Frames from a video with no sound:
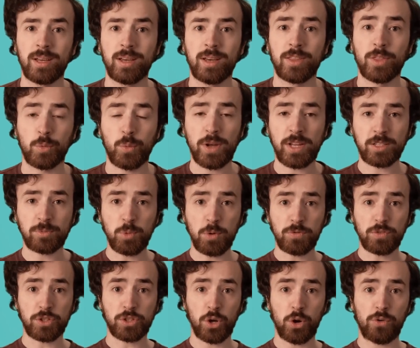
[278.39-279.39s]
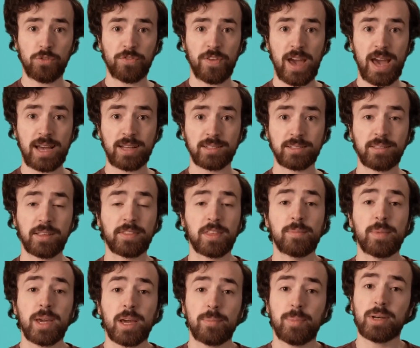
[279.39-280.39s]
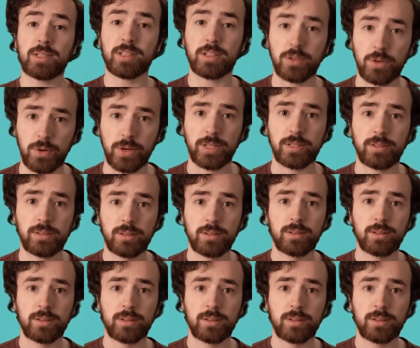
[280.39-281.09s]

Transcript: Their wings move so fast that they make a buzzing noise.